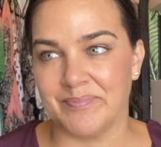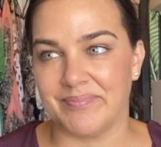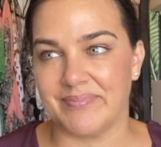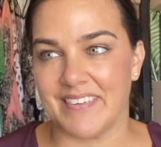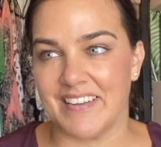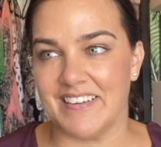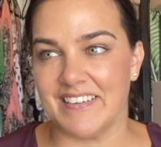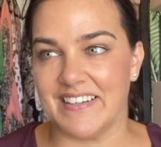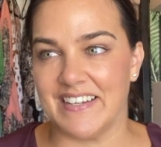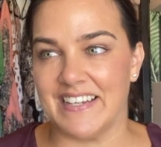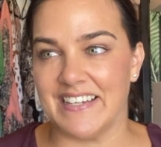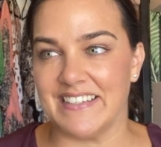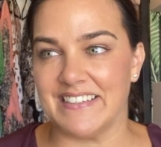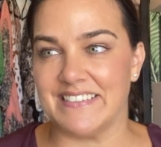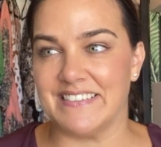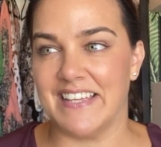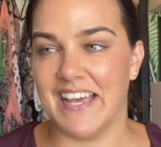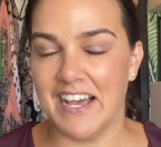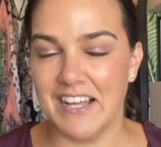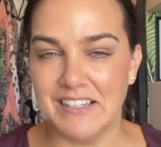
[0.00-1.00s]
I can't
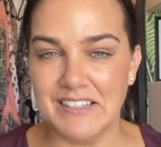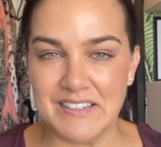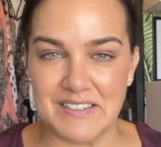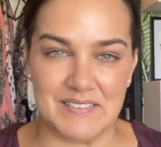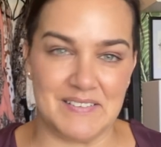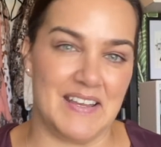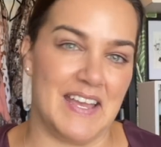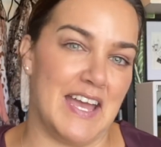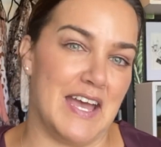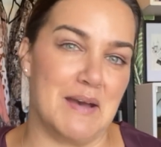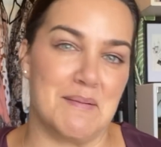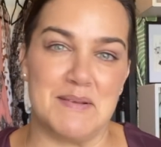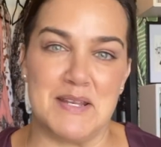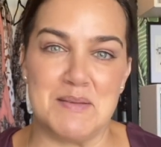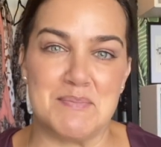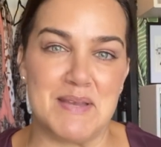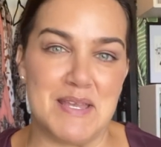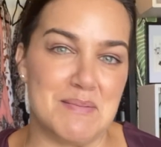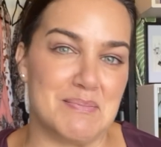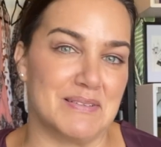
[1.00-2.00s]
tell you how many
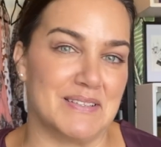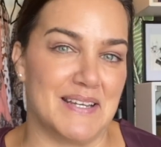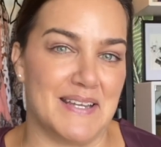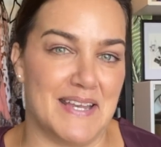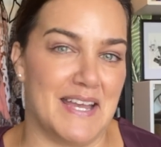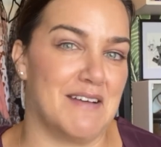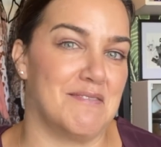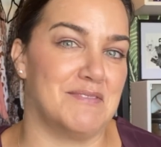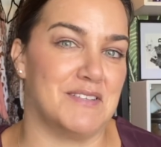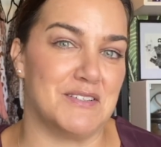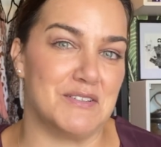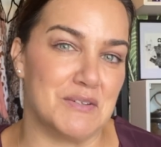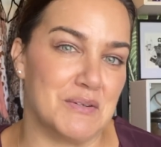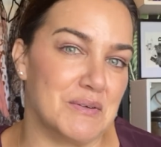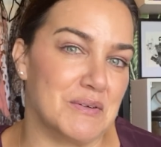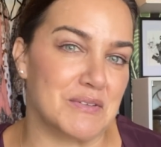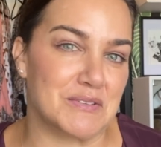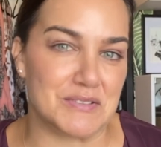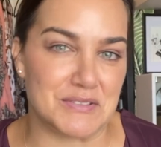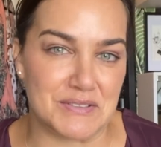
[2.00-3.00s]
people I have to
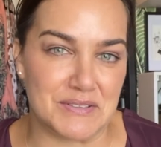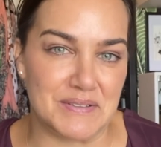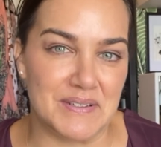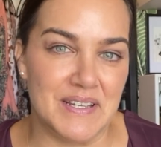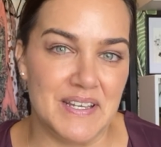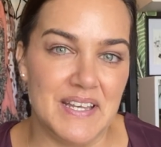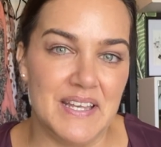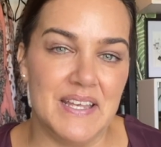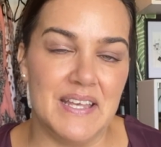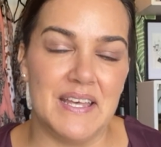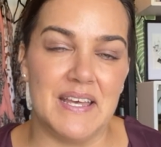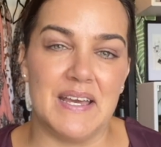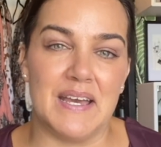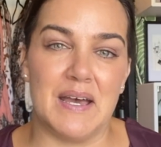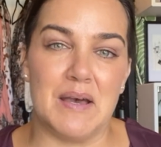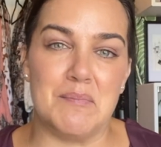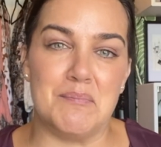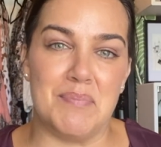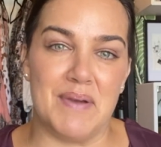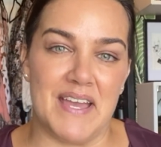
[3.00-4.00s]
talk to
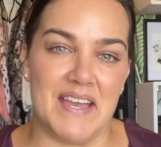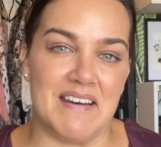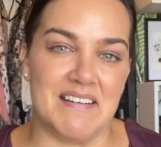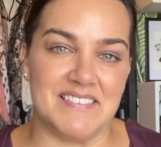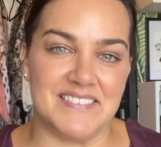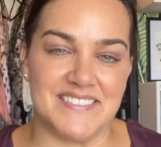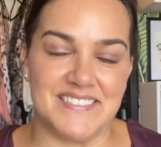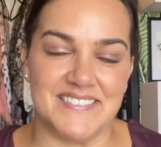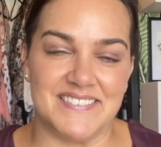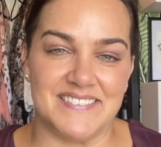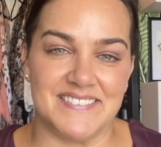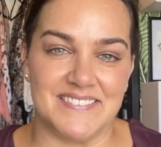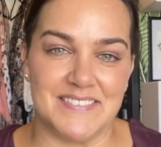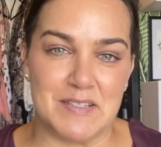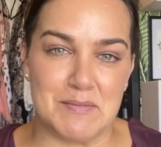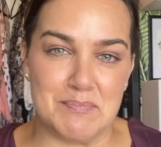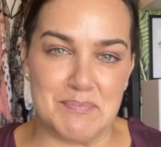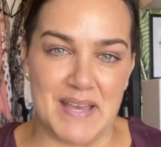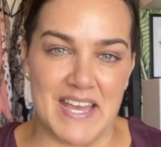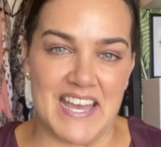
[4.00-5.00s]
about
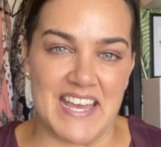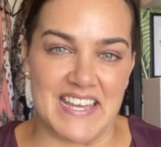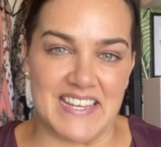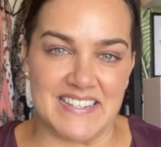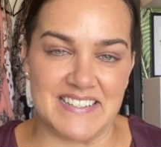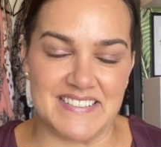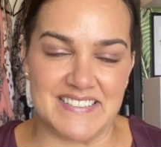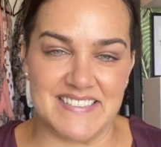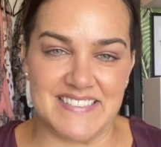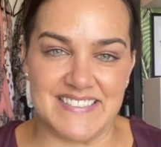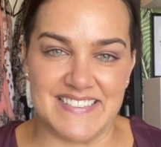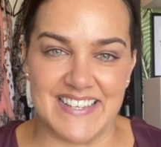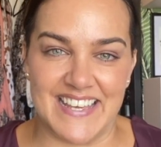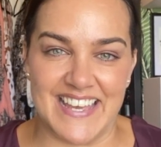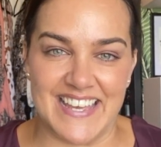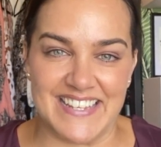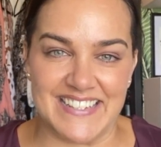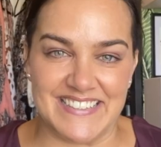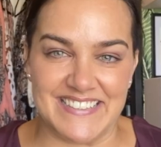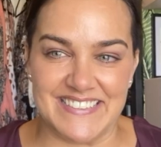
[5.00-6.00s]
bags
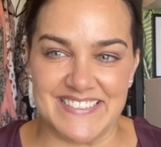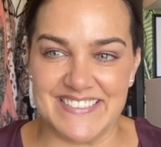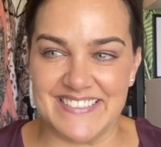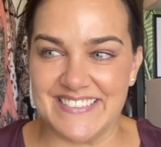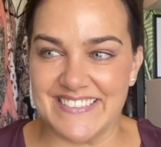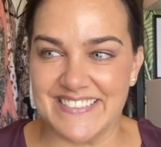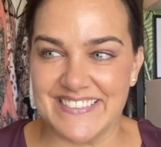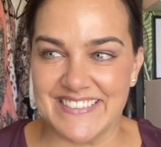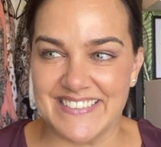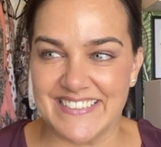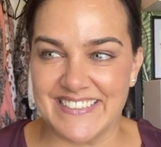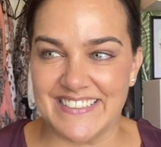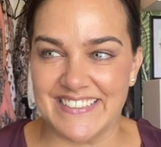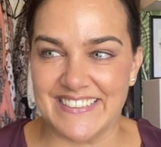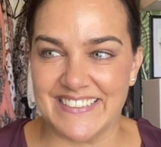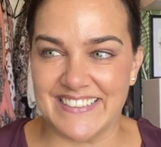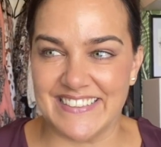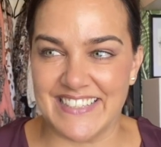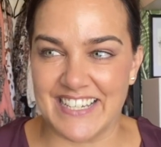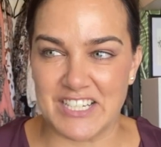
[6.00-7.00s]
and
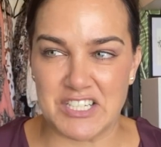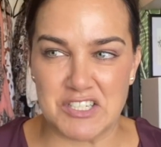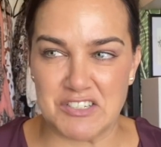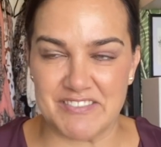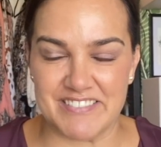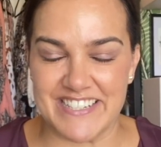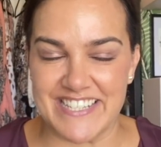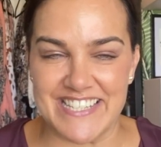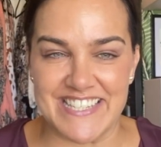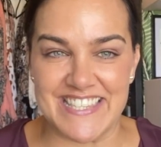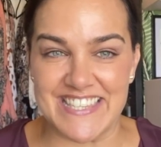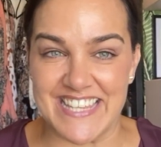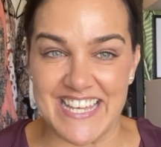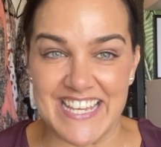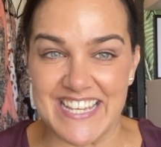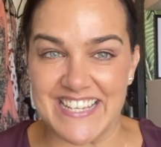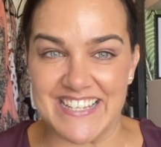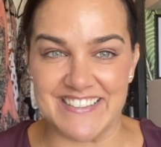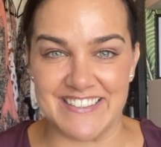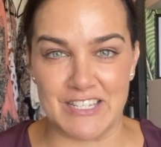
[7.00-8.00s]
luxury
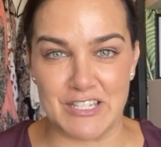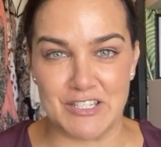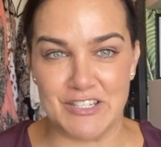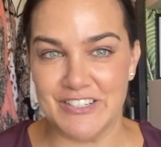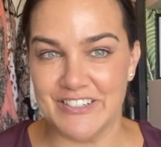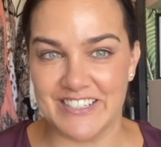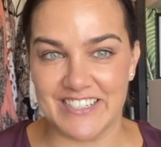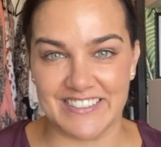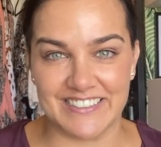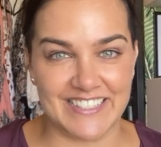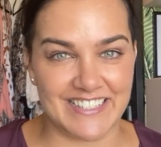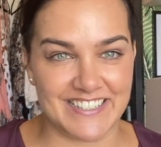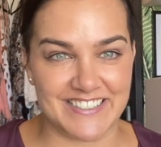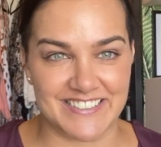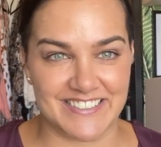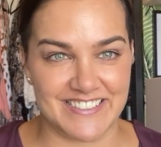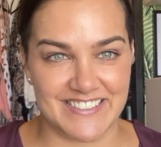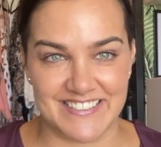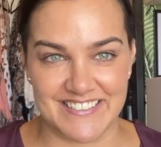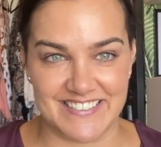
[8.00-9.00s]
things and new
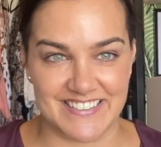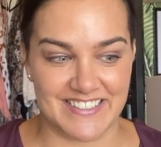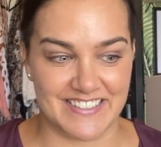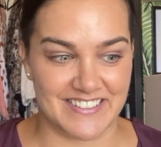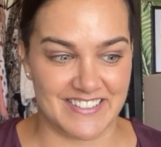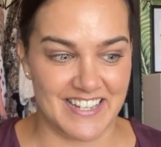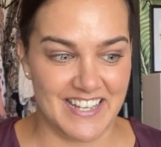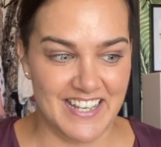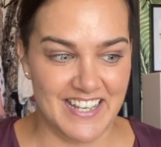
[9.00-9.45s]
collections. And